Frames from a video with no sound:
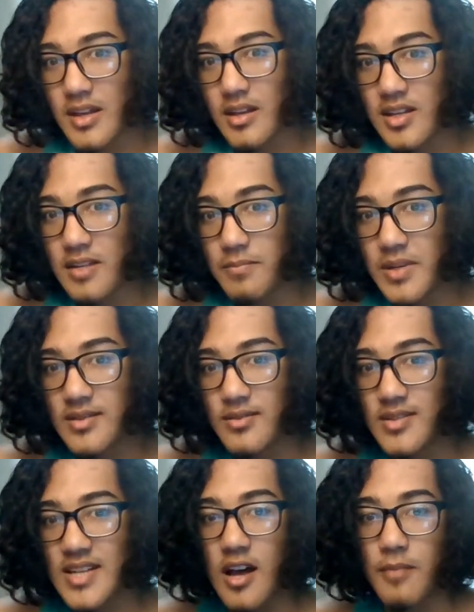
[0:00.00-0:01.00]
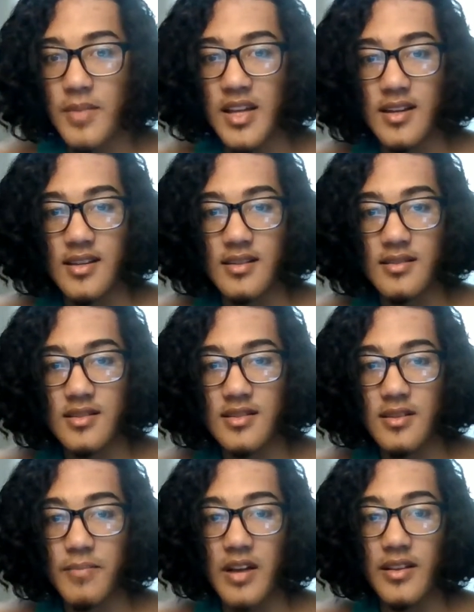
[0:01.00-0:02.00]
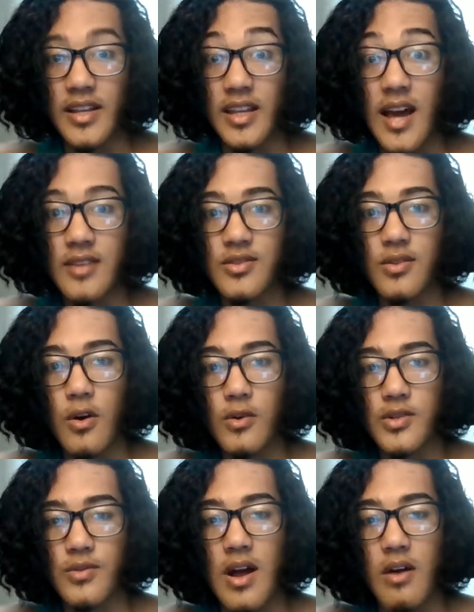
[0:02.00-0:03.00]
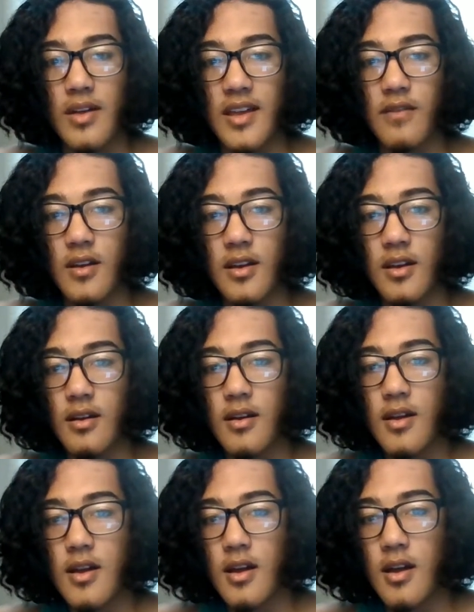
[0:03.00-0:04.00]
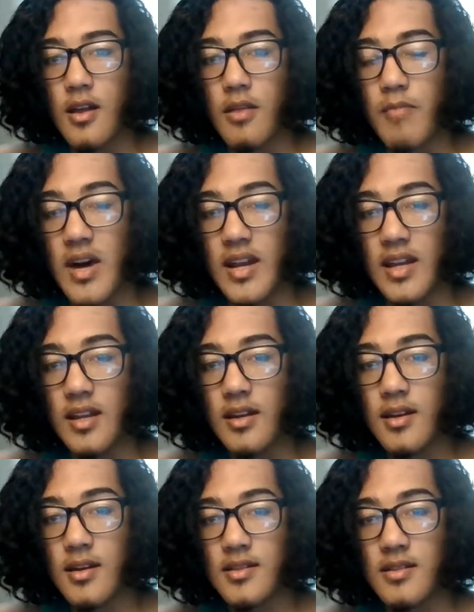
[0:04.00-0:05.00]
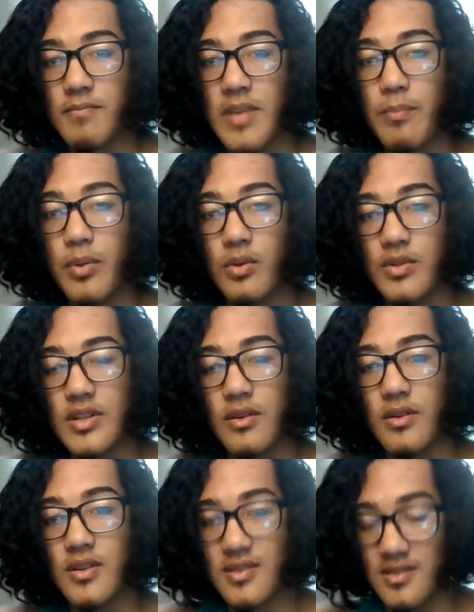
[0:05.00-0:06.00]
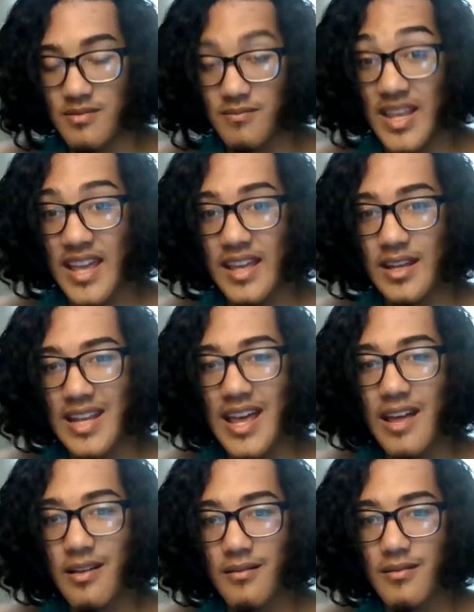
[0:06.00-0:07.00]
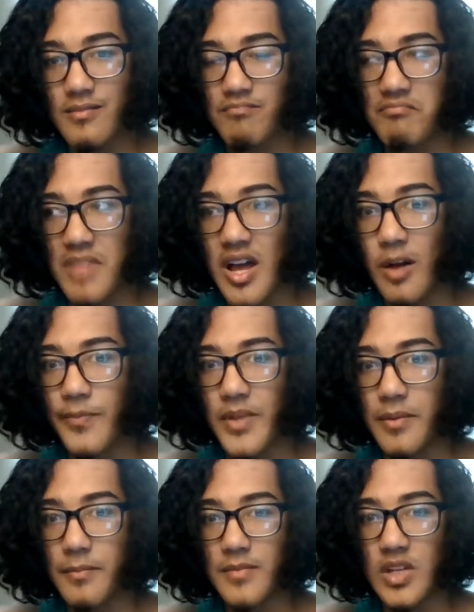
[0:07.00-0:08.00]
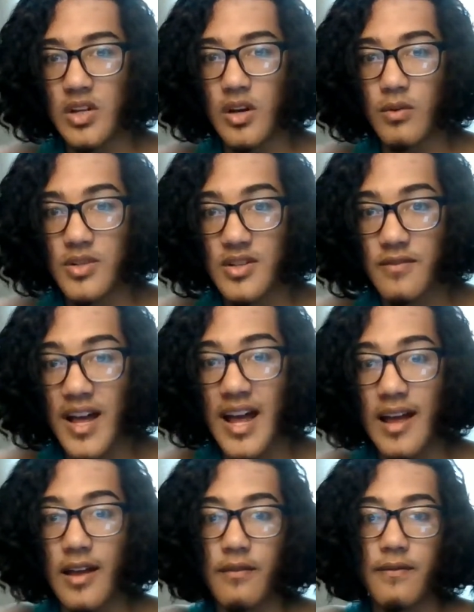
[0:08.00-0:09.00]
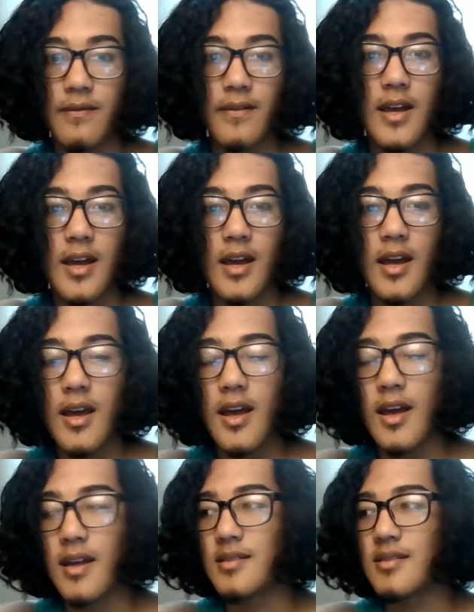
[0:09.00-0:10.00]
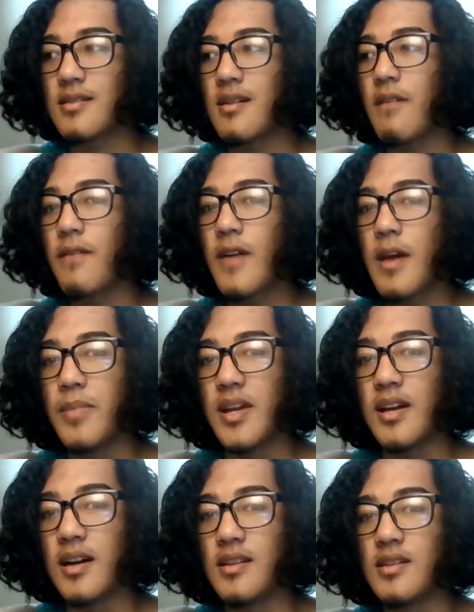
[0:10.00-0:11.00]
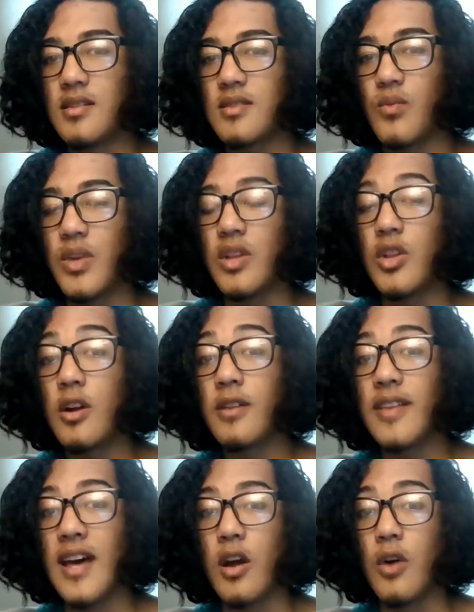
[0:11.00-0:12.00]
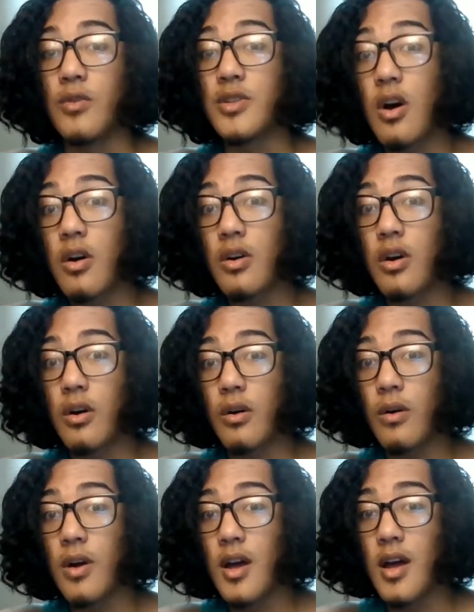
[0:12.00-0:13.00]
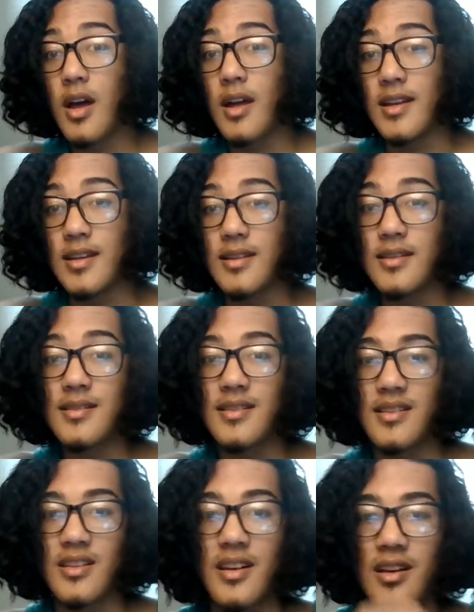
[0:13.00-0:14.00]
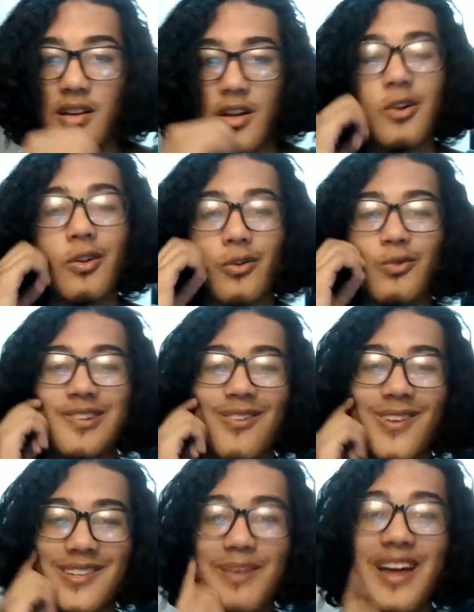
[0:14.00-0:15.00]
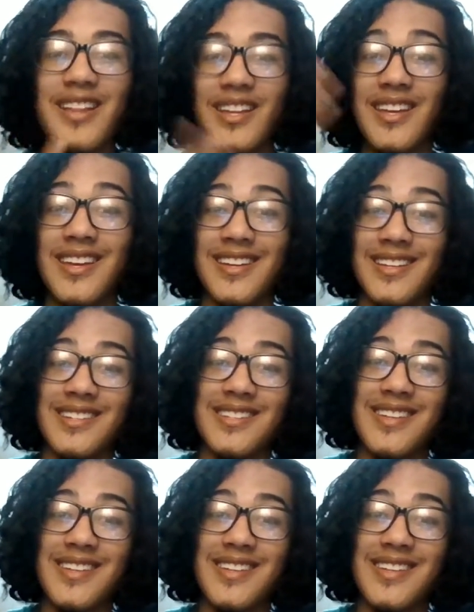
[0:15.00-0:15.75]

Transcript: Ibisu town, because apparently Yasu goes around giving money to people so they can help them, survive and stuff. Because we learned that Otoko is the girl who's always smiling, is